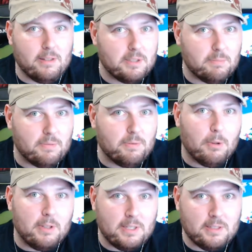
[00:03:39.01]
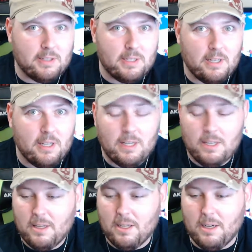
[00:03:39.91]
This is before the internet,
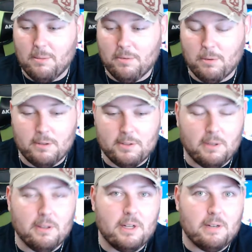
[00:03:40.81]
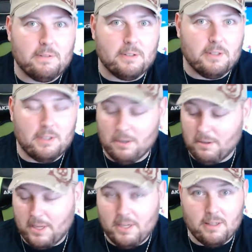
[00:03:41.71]
before I was old enough to know
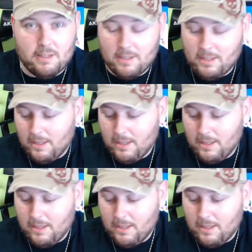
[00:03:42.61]
anything.